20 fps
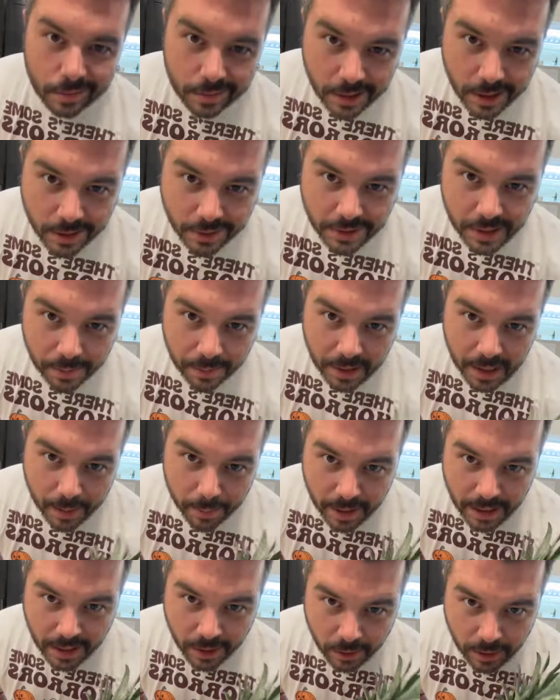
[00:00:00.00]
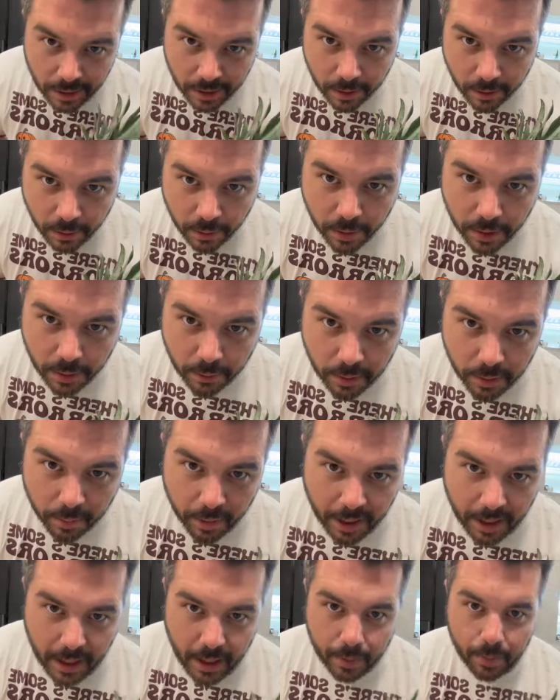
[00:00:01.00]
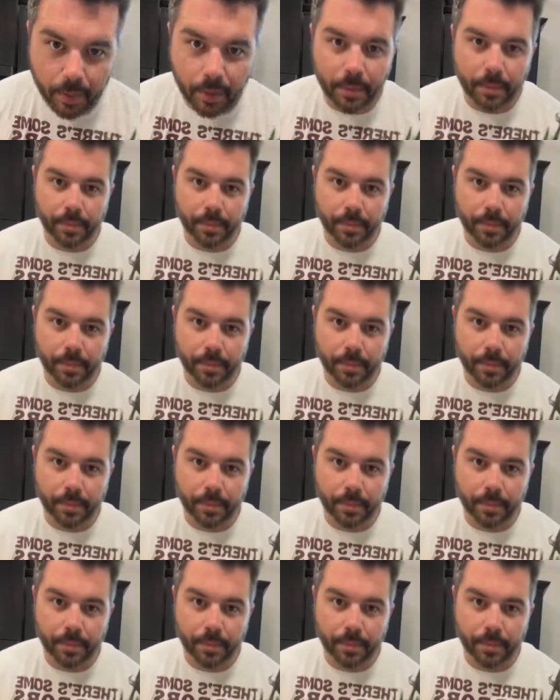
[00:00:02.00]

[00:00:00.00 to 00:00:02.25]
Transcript: Here's something I bet you didn't know you could do with a pineapple.